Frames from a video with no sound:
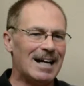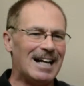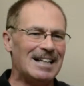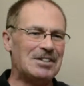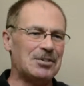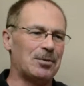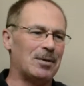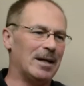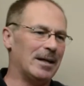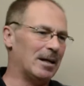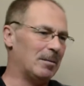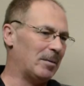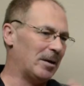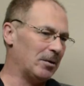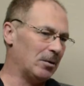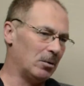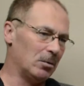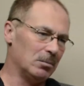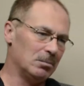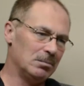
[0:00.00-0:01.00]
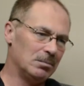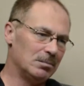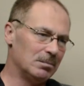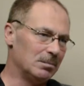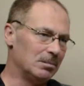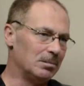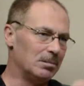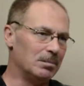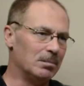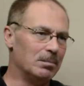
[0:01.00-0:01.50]
I tried on my own,
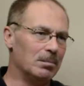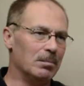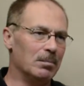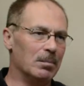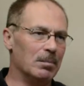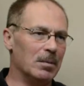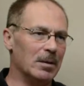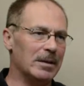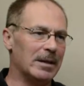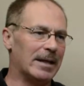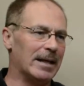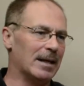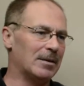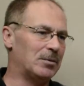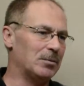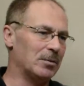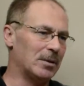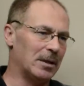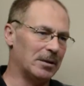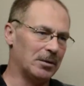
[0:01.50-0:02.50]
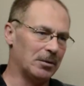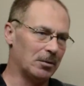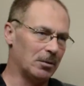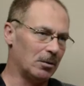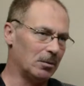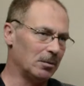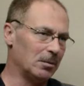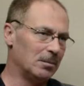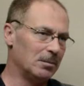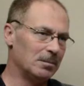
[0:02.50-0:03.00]
but you can't do it on your
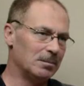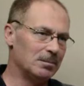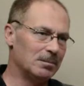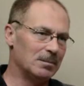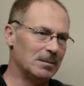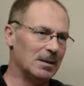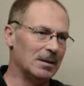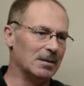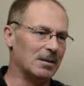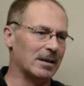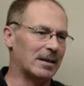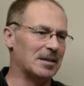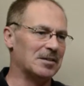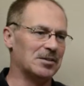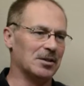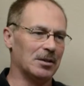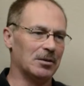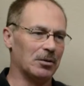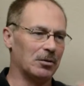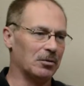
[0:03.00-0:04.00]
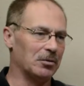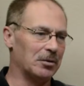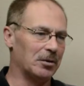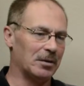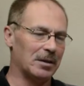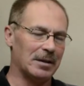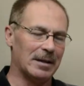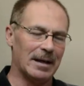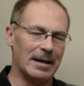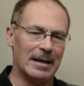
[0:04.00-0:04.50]
own. And like I said
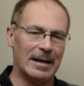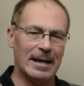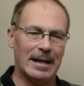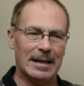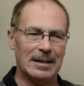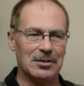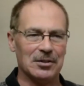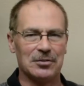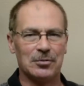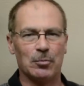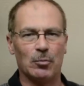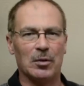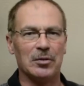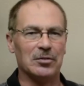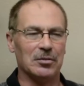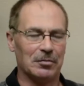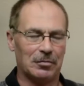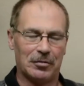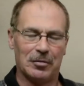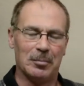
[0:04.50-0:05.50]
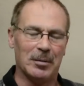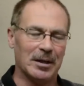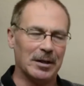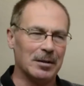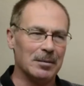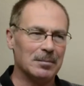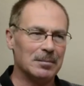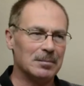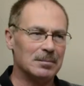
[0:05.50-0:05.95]
earlier, the AA just wasn't for me.